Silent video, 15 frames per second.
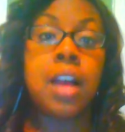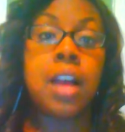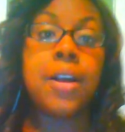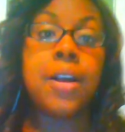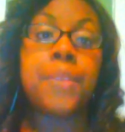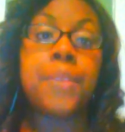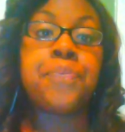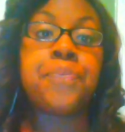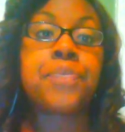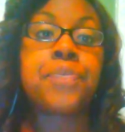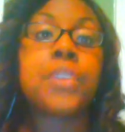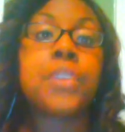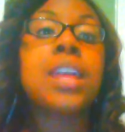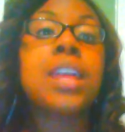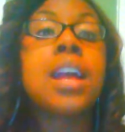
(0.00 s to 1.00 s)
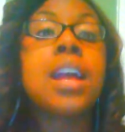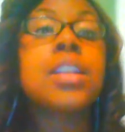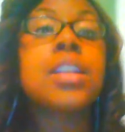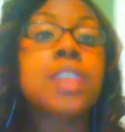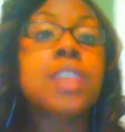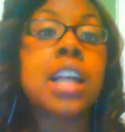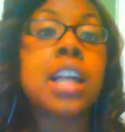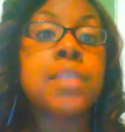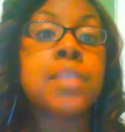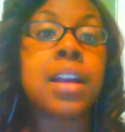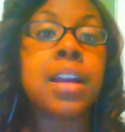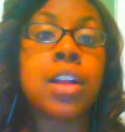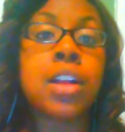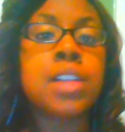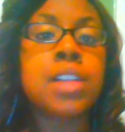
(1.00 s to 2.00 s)
So that kind of describes
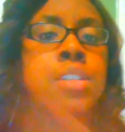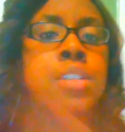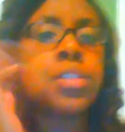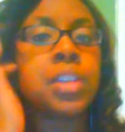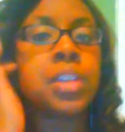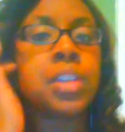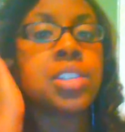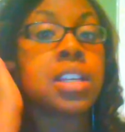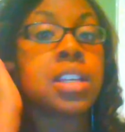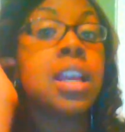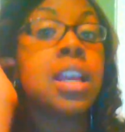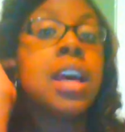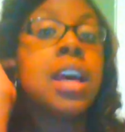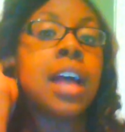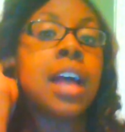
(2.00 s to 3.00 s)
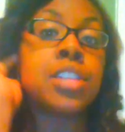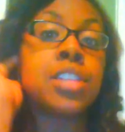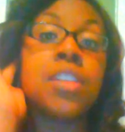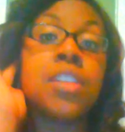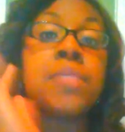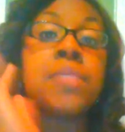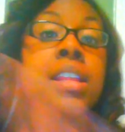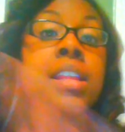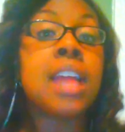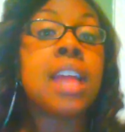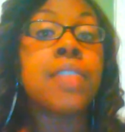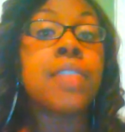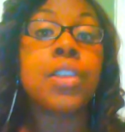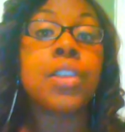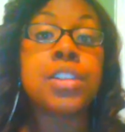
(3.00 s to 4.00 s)
my current situation. I do have many that
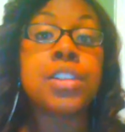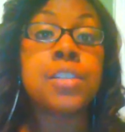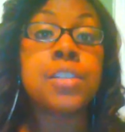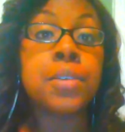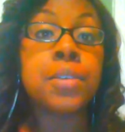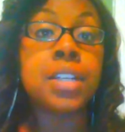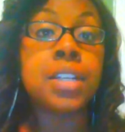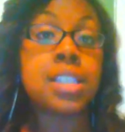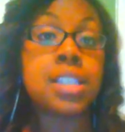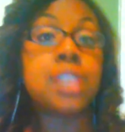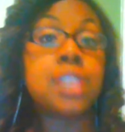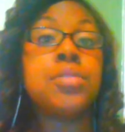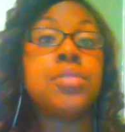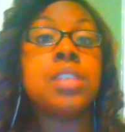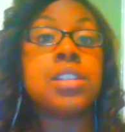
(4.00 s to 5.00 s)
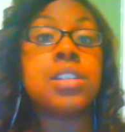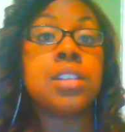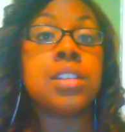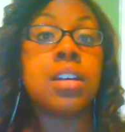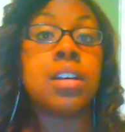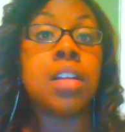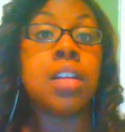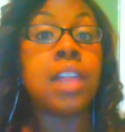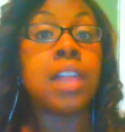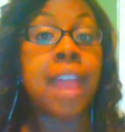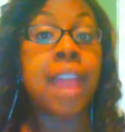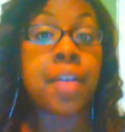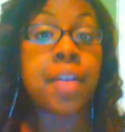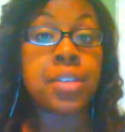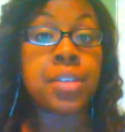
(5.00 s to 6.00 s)
have learning disabilities. So I do teach a lot of
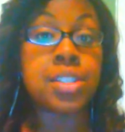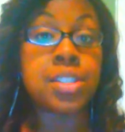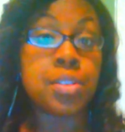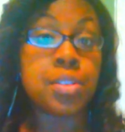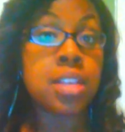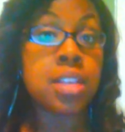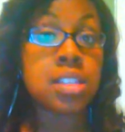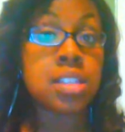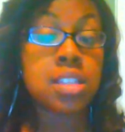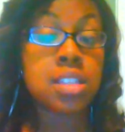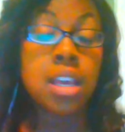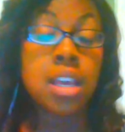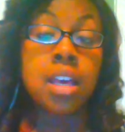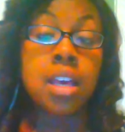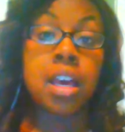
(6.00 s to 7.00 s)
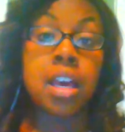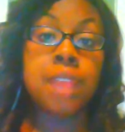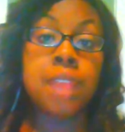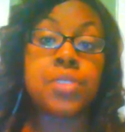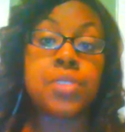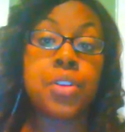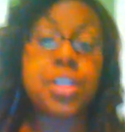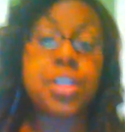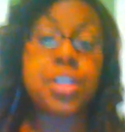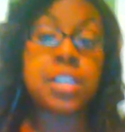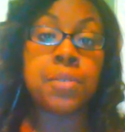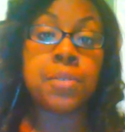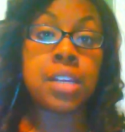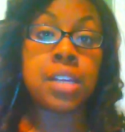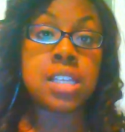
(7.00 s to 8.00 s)
at-risk students. So learning
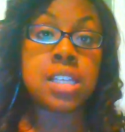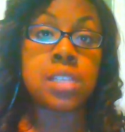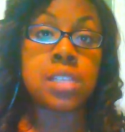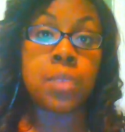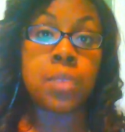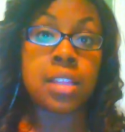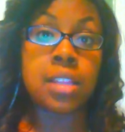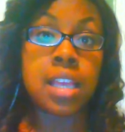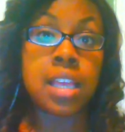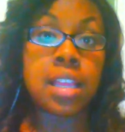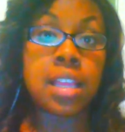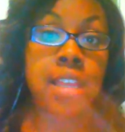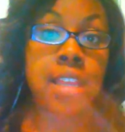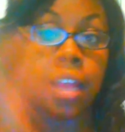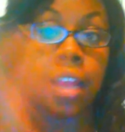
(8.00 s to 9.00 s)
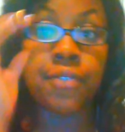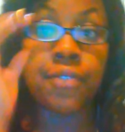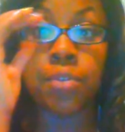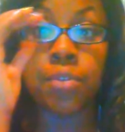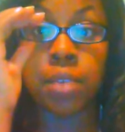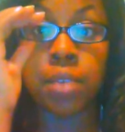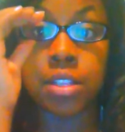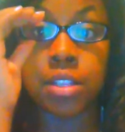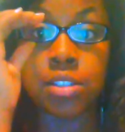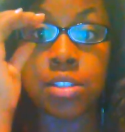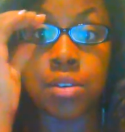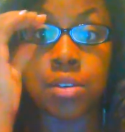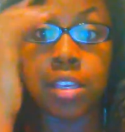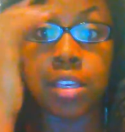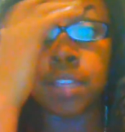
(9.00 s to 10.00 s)
disabilities is one thing that I've run
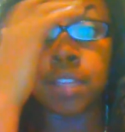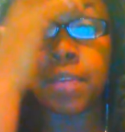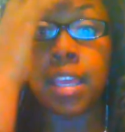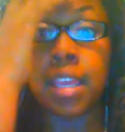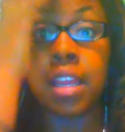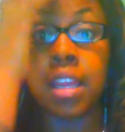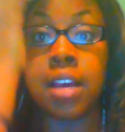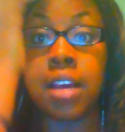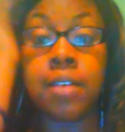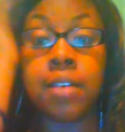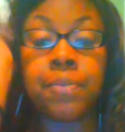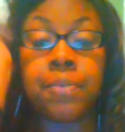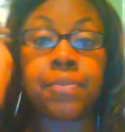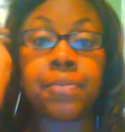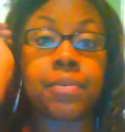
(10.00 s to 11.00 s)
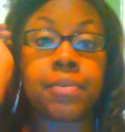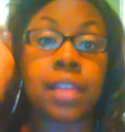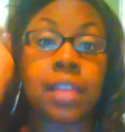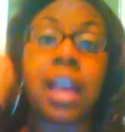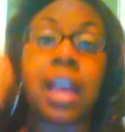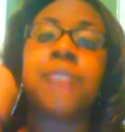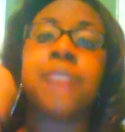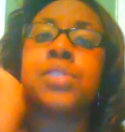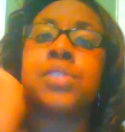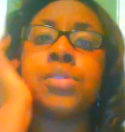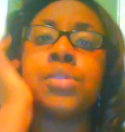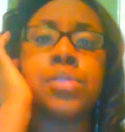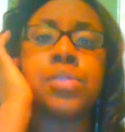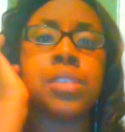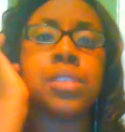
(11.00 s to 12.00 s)
into a good bit. I have
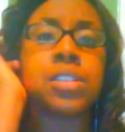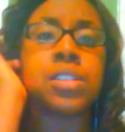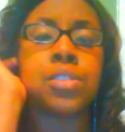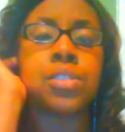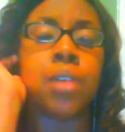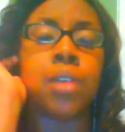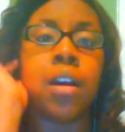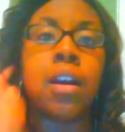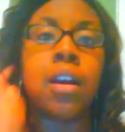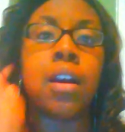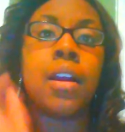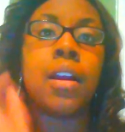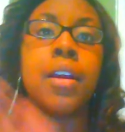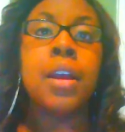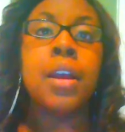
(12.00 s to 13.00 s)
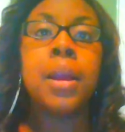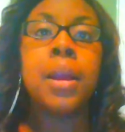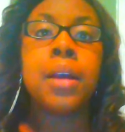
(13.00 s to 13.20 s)
two students who are,